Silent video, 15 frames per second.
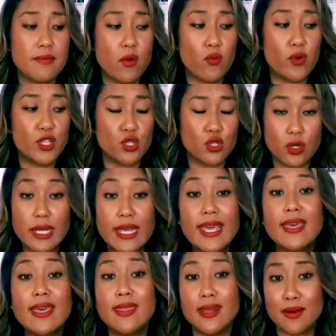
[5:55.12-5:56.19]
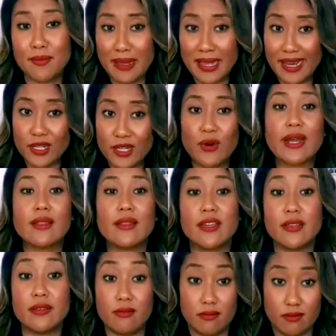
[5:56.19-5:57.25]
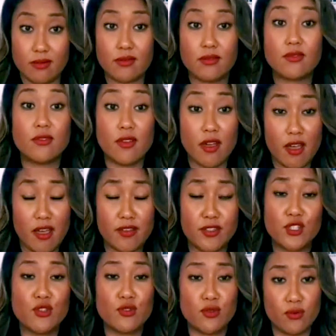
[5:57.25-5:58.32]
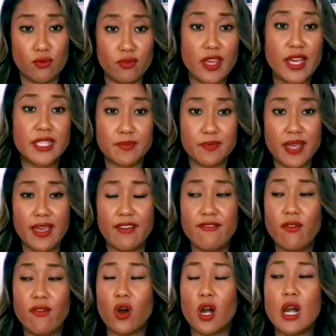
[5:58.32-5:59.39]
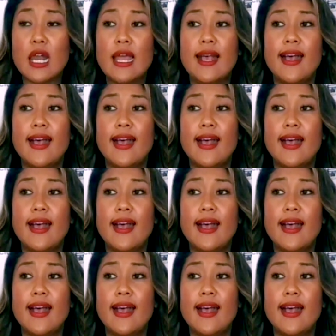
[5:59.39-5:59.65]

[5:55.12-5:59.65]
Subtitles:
which you can then apply directly to the SBA for.